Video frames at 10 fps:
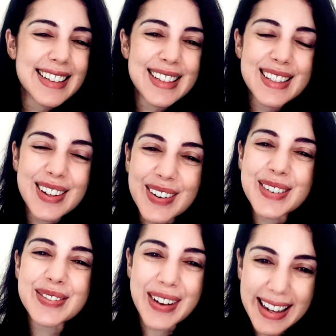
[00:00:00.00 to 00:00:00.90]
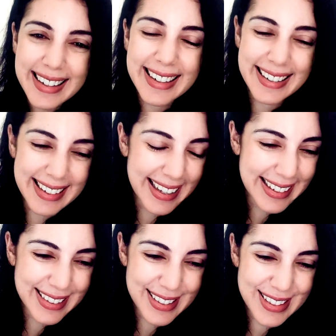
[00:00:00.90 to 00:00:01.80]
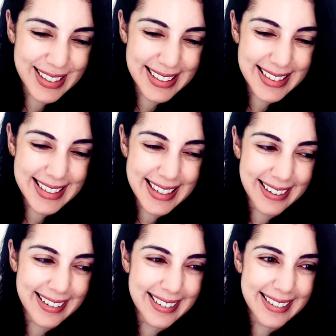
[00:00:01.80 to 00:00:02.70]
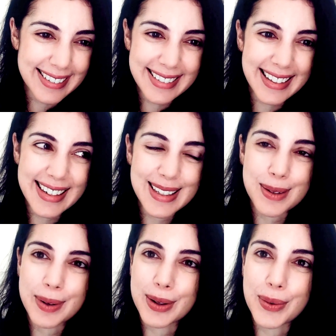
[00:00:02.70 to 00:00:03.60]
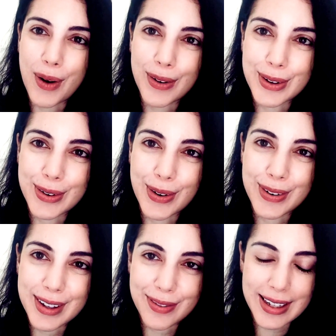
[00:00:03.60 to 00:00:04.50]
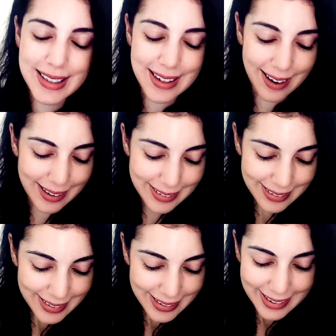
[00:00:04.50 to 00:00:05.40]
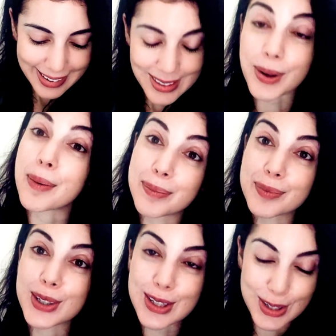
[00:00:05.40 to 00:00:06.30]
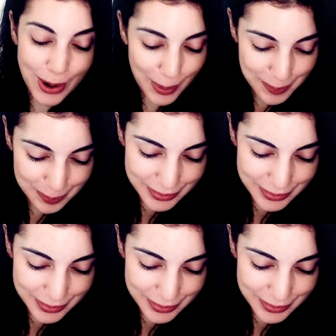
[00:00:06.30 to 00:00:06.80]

So many. Like, it's just the list will go on and on if I start. So I'm gonna stop.